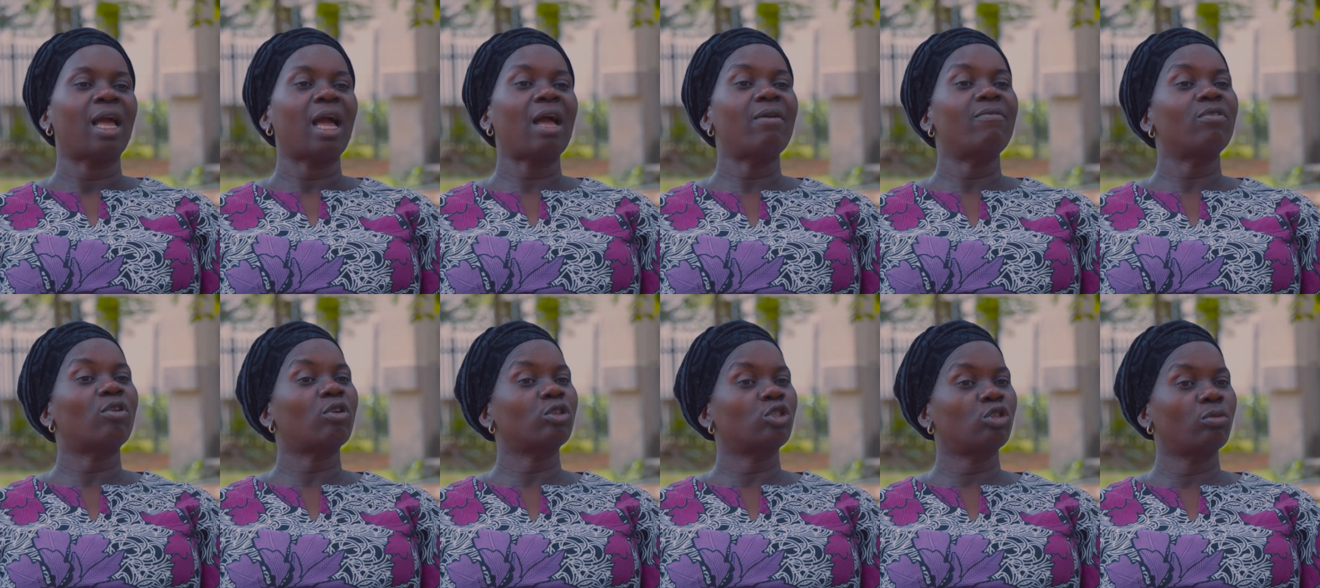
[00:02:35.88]
I
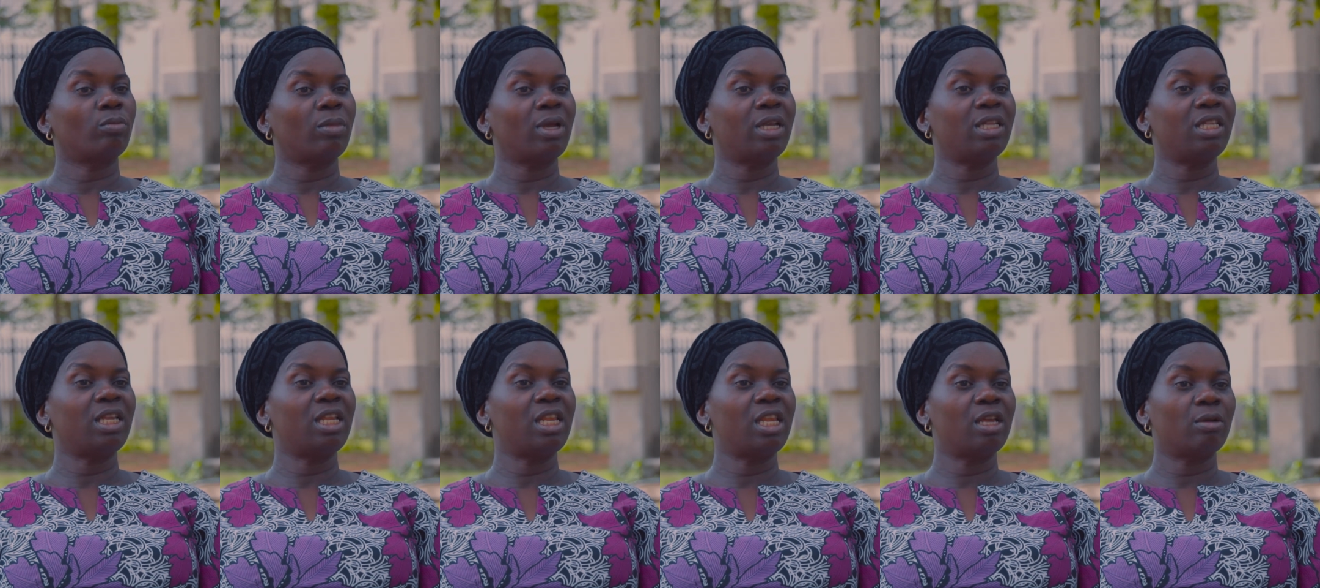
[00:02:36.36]
have a customer
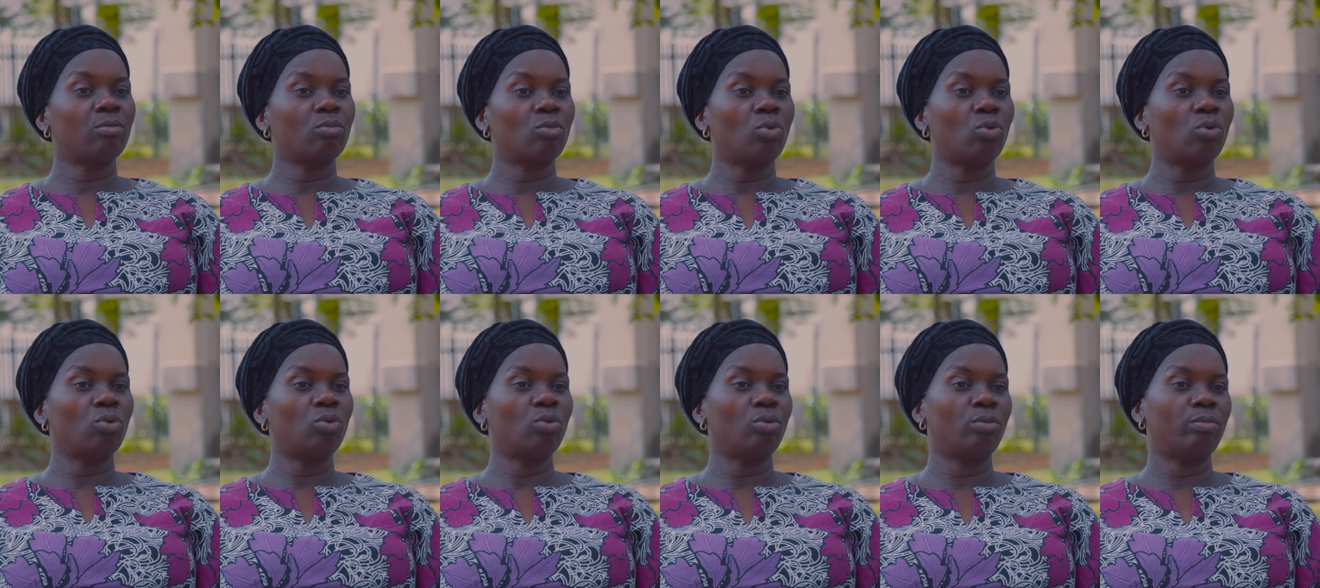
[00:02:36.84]
in
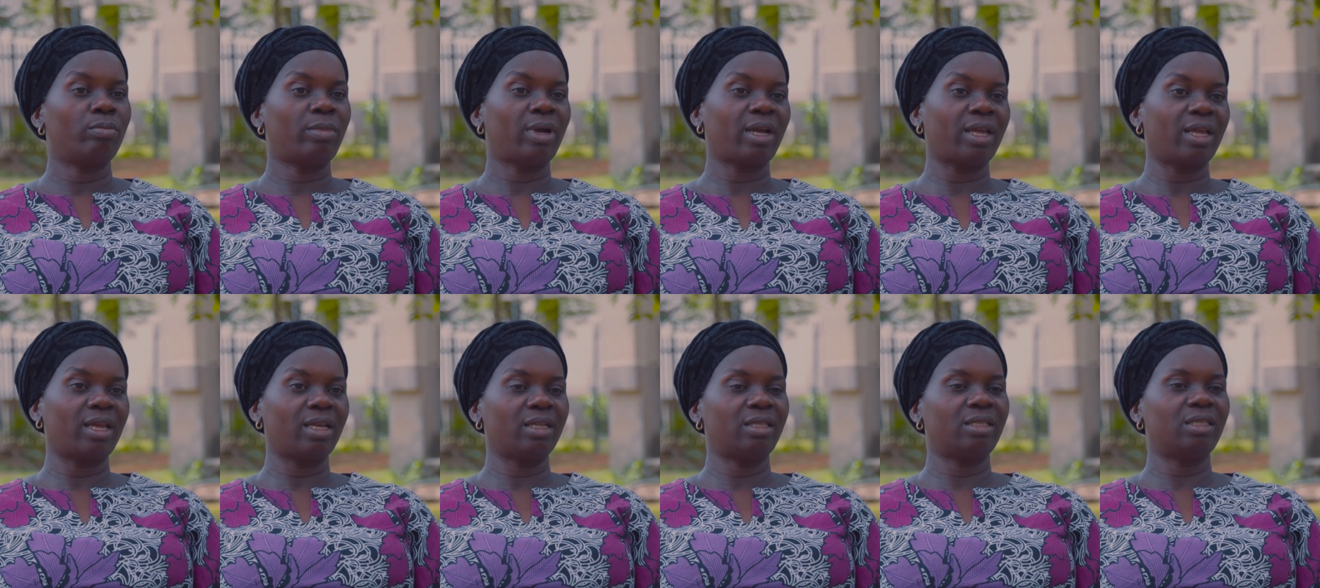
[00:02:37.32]
Ilepo
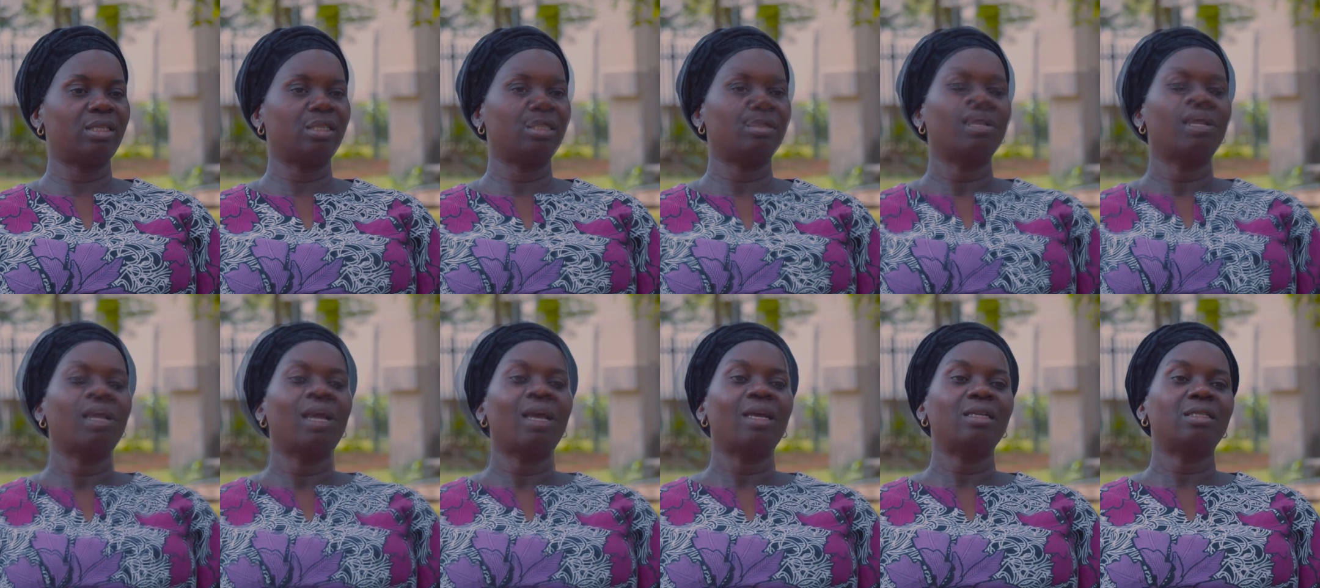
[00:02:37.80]
market.
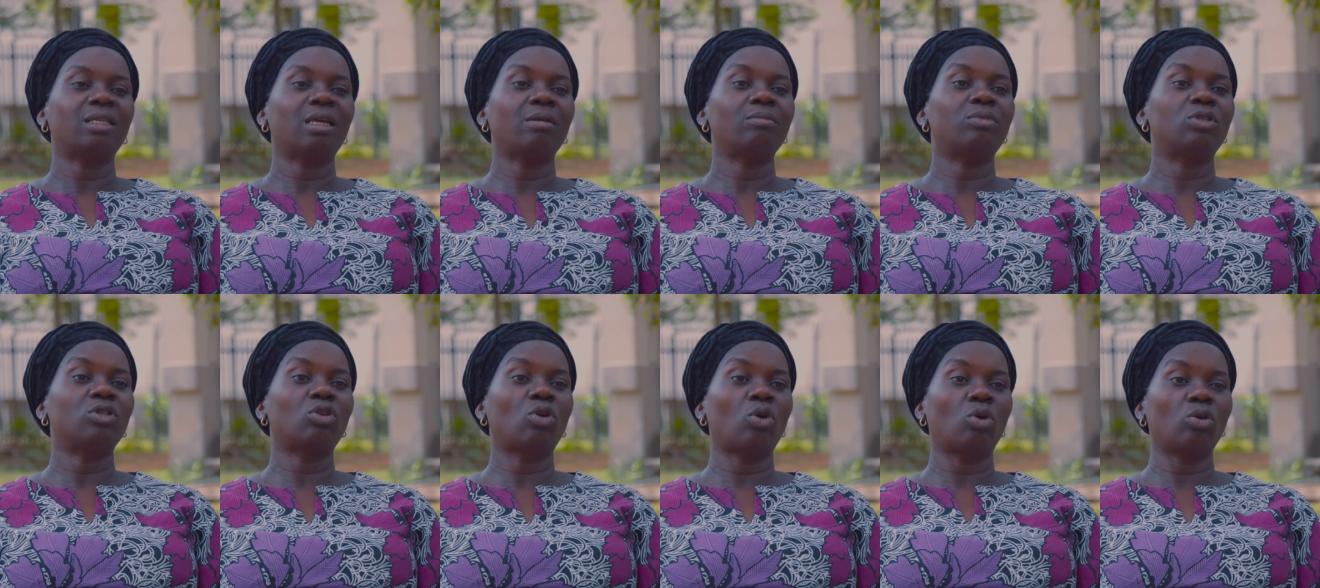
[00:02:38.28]

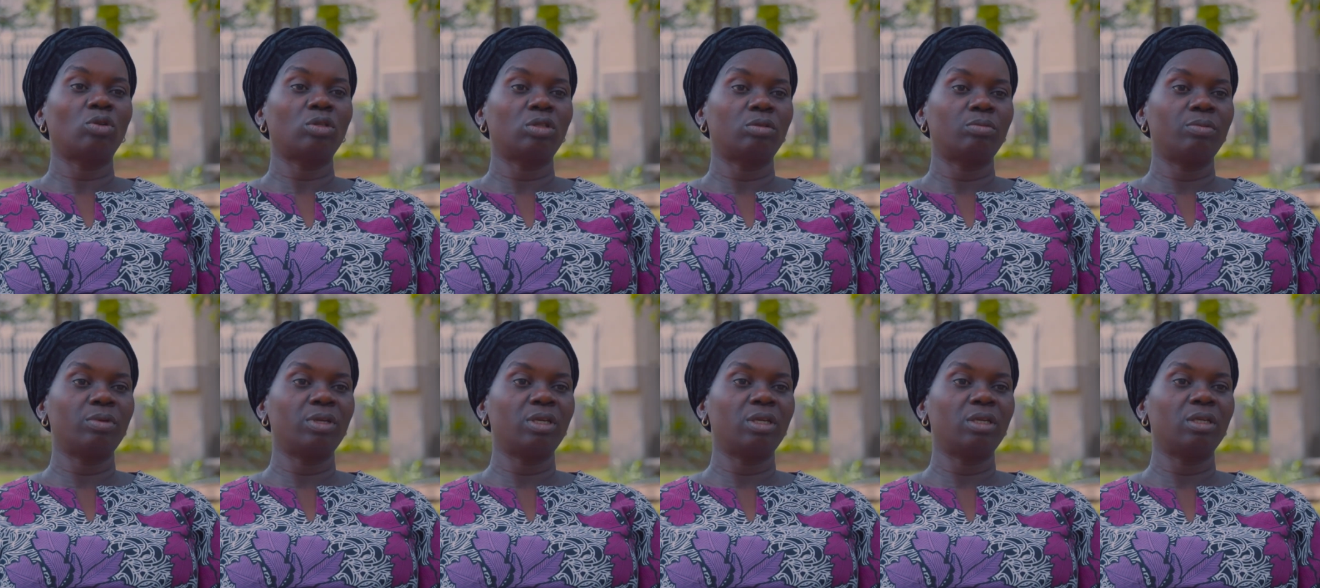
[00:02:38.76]
Anytime she calls
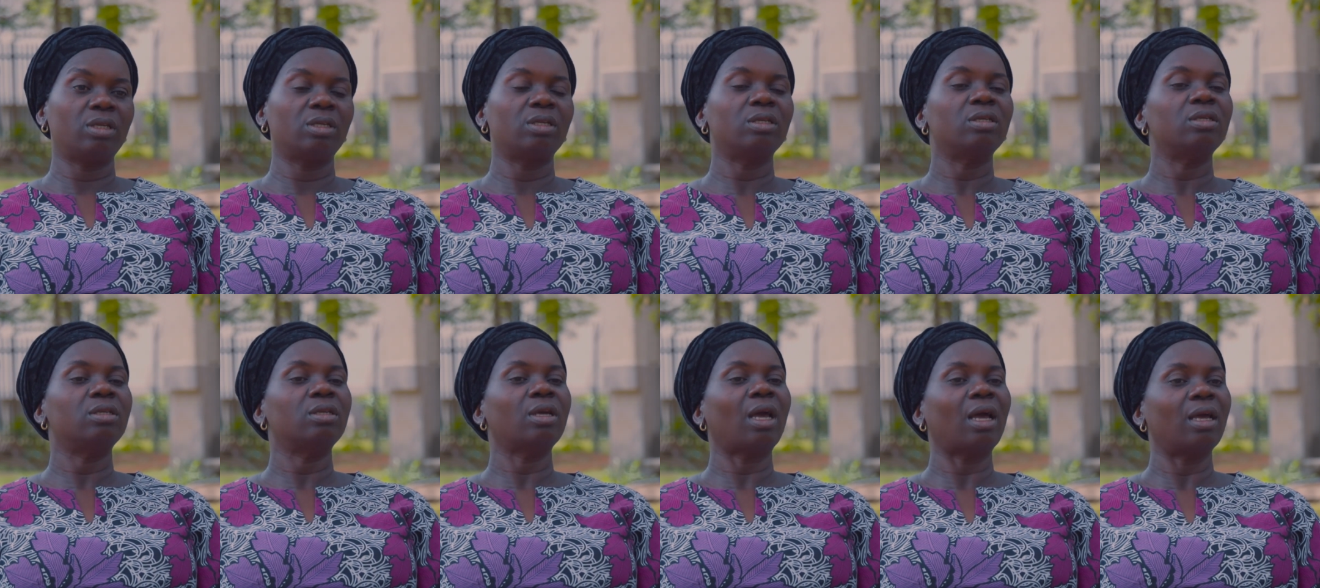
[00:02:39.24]
me,
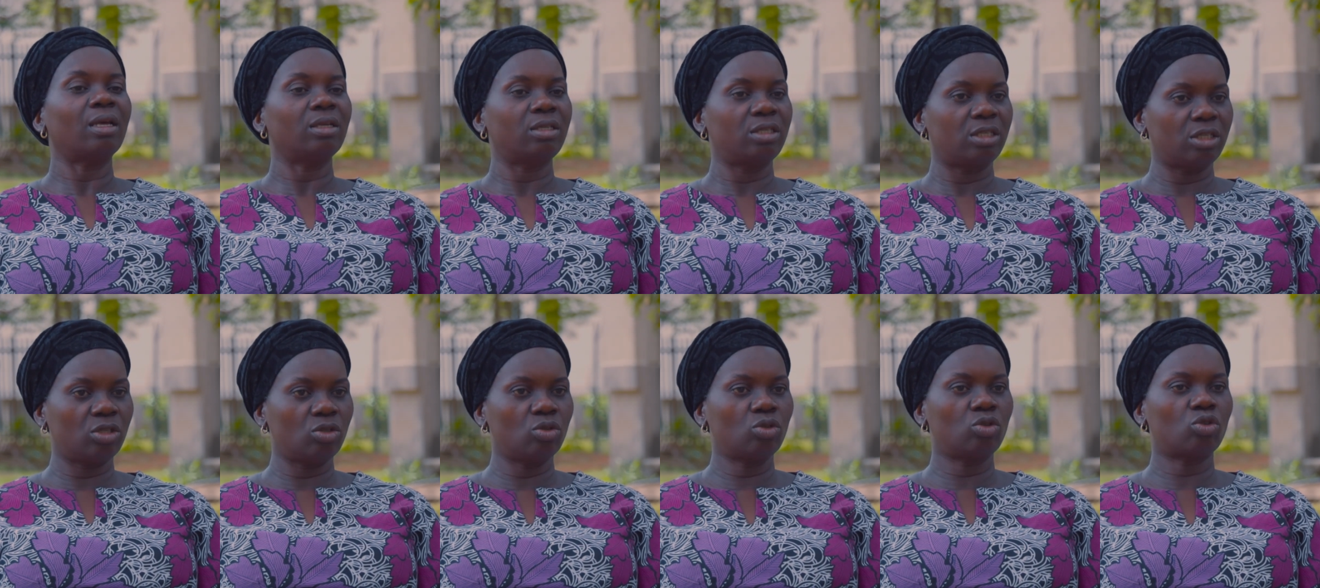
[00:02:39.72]

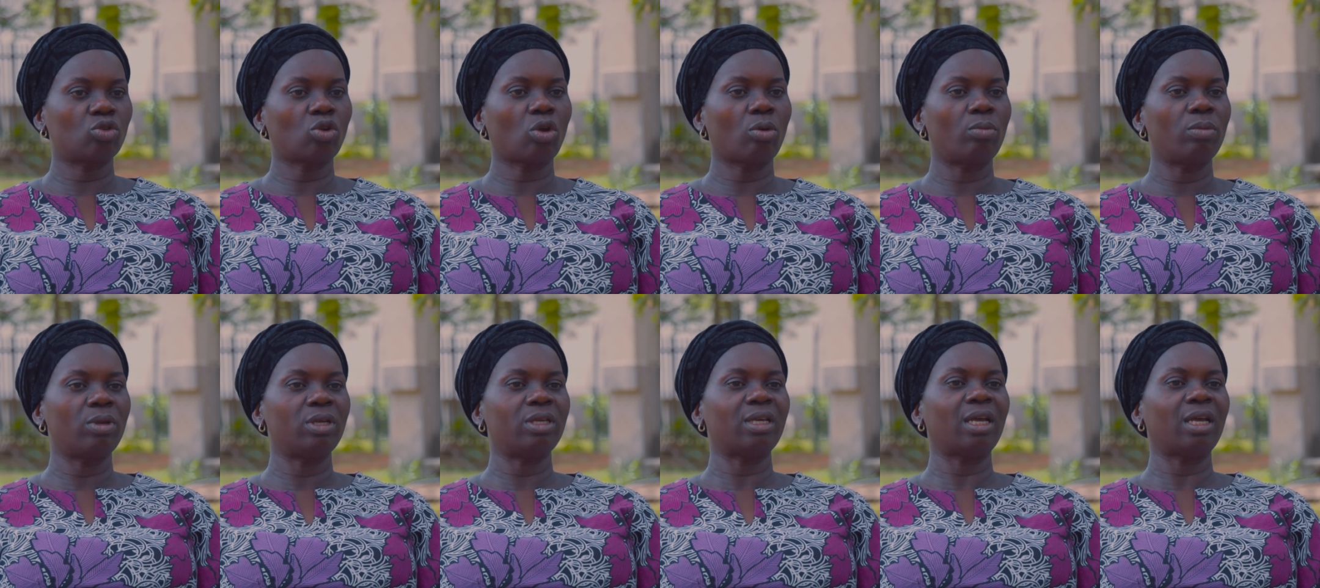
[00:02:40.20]
she used to call me